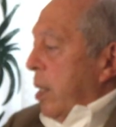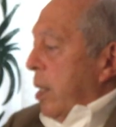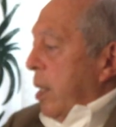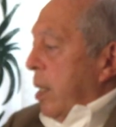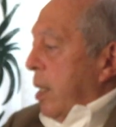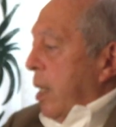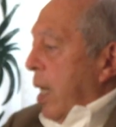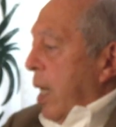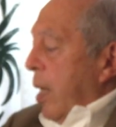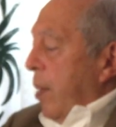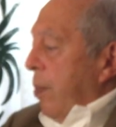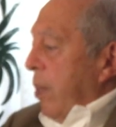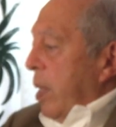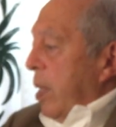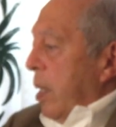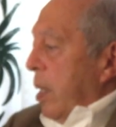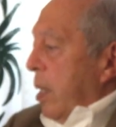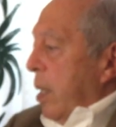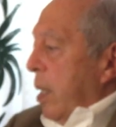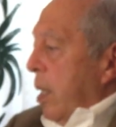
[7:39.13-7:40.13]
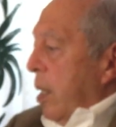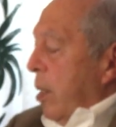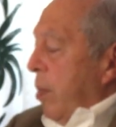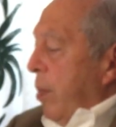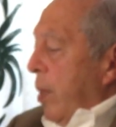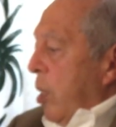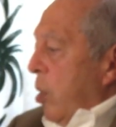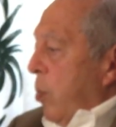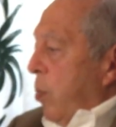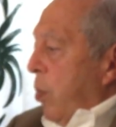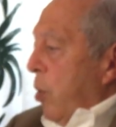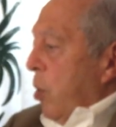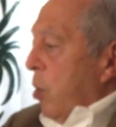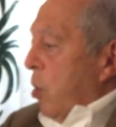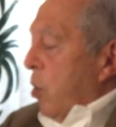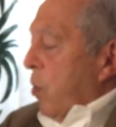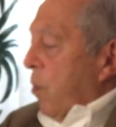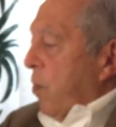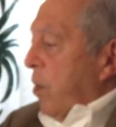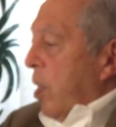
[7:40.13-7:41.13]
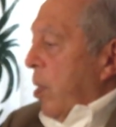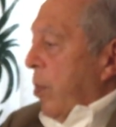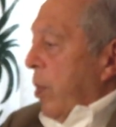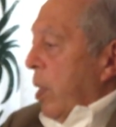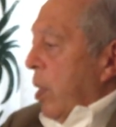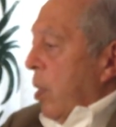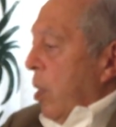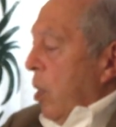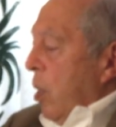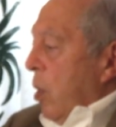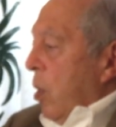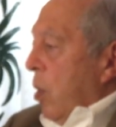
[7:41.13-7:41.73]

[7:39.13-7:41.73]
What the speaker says: at the time and that Helen made a point of coming